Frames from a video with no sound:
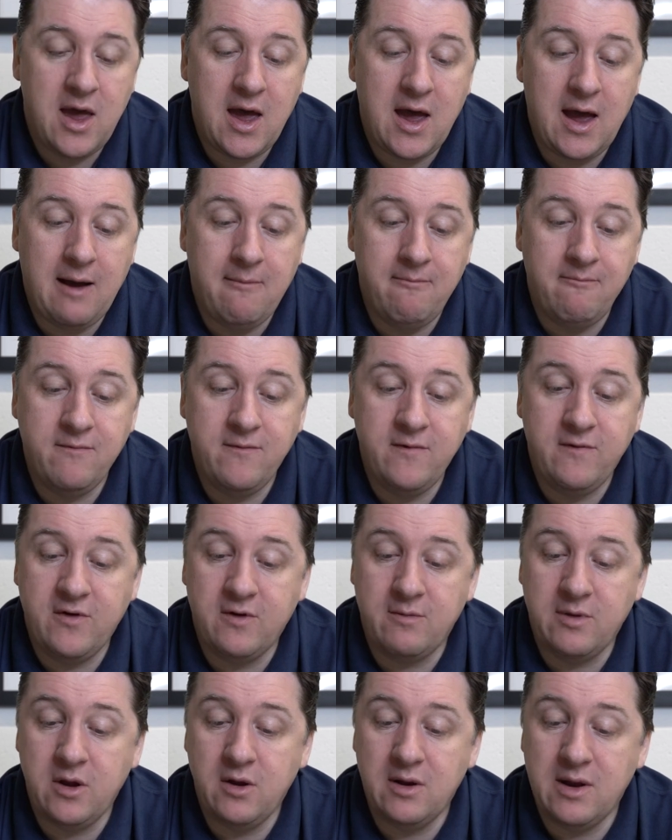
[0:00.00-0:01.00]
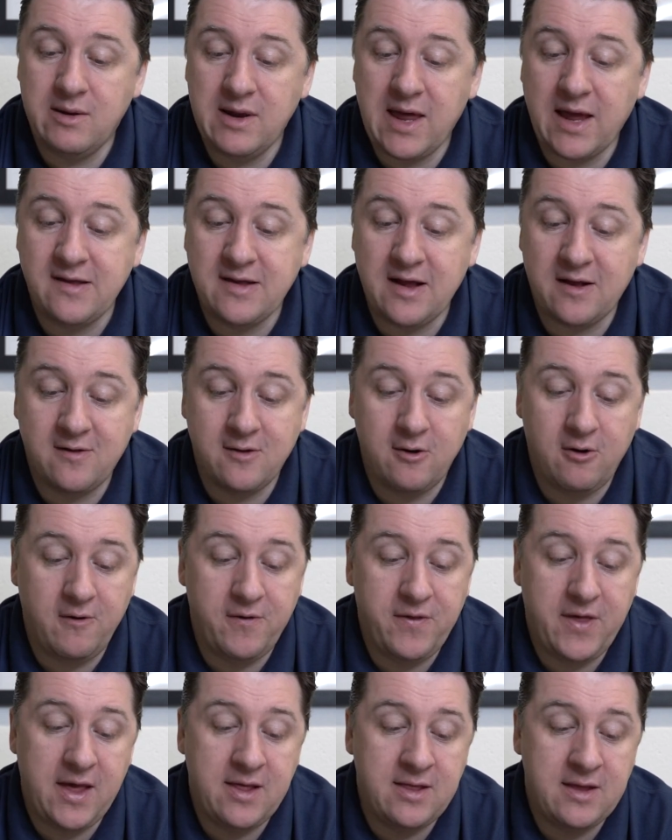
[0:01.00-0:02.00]
If you're somebody who likes that sort
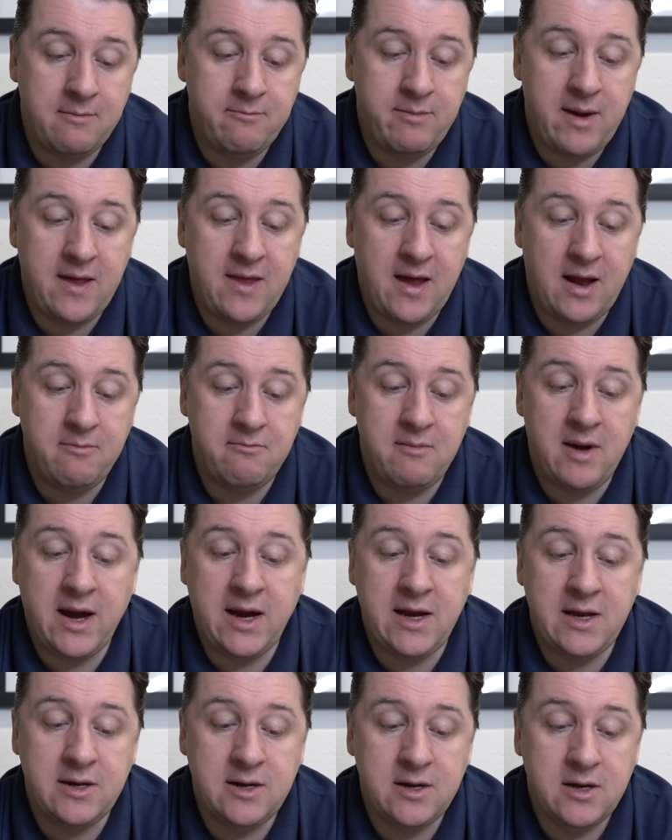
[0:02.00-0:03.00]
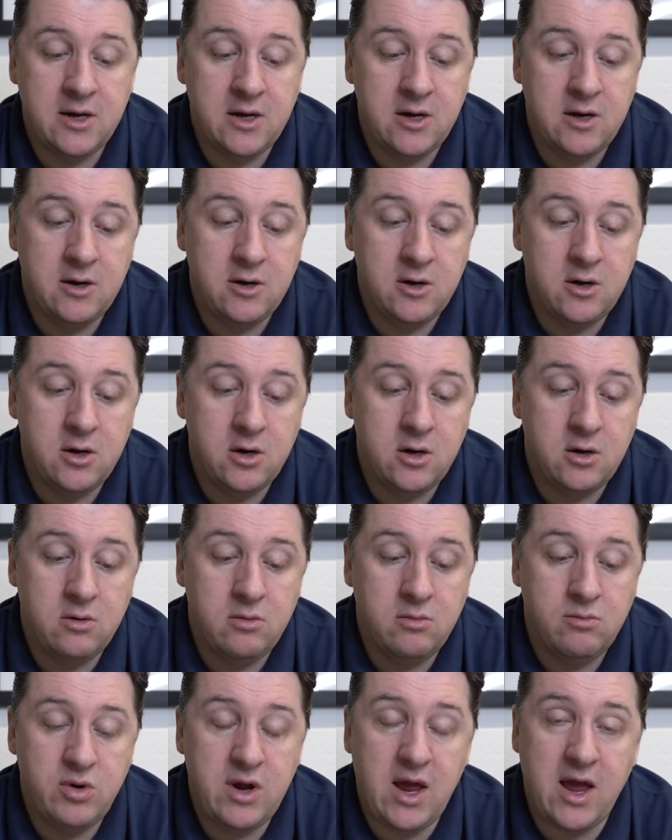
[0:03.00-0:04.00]
of thing, then bear that in mind.
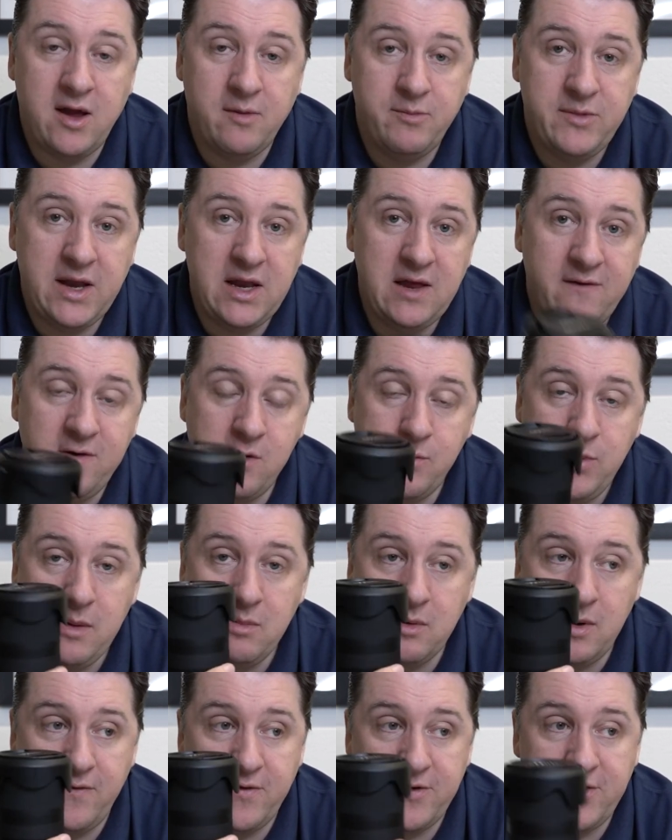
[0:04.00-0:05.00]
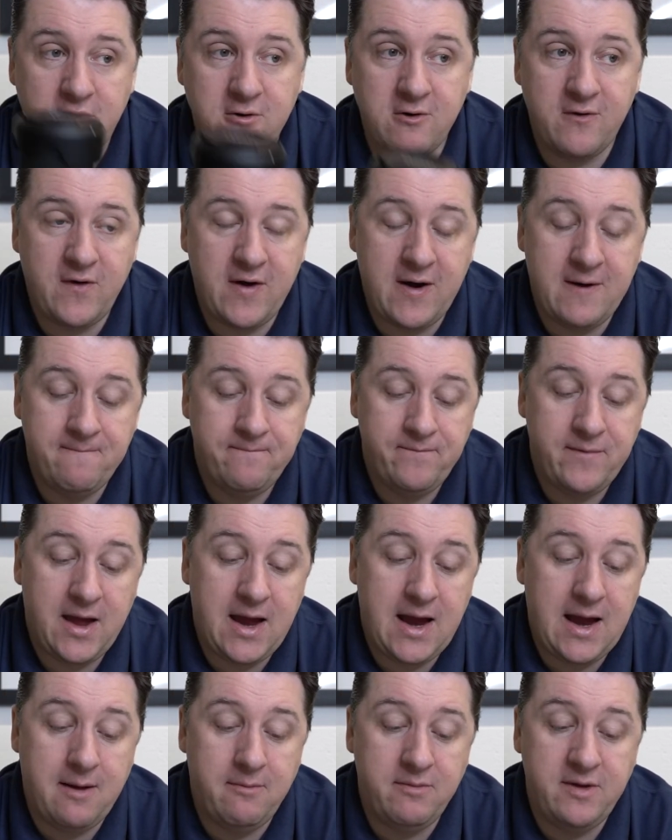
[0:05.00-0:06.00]
But yeah, particularly if you're a people photographer,
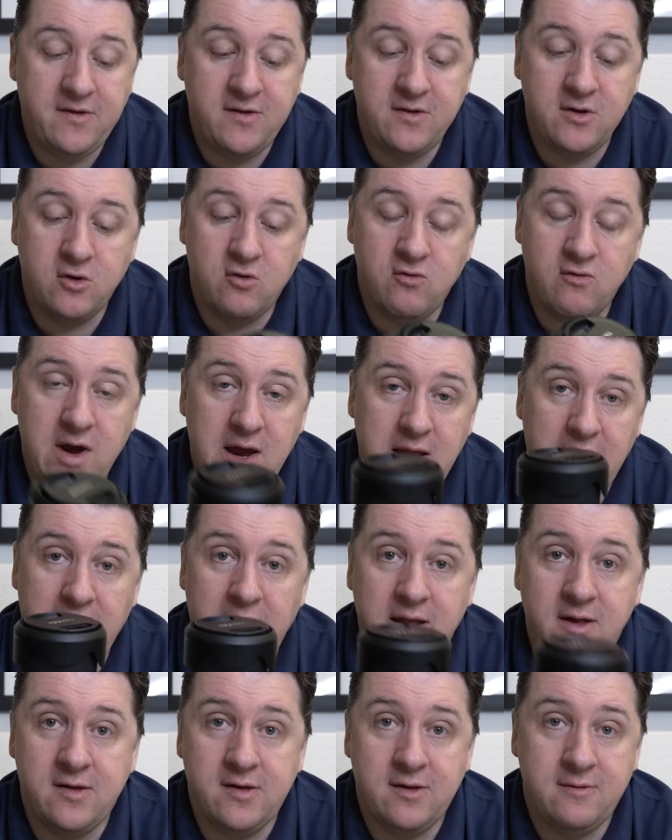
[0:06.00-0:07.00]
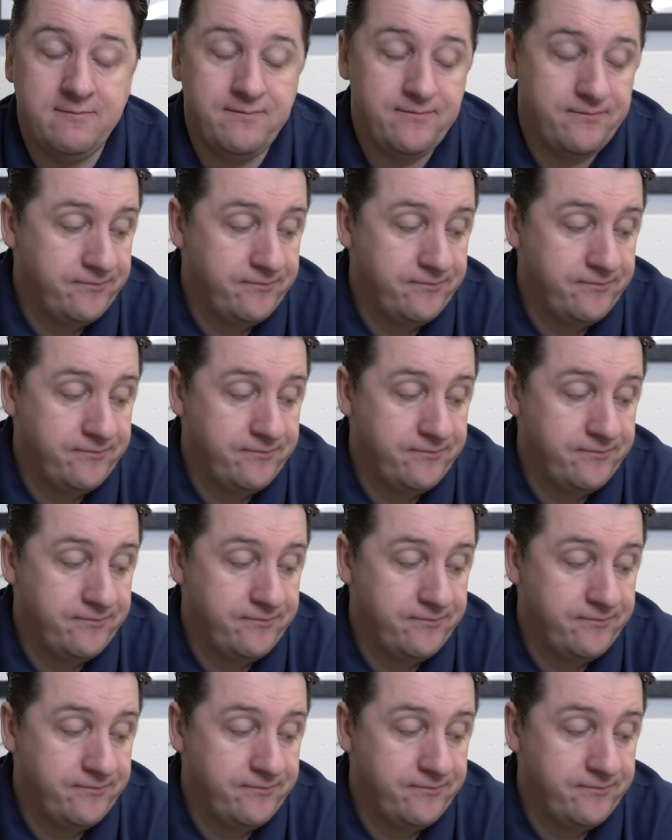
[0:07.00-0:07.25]
this is a great lens.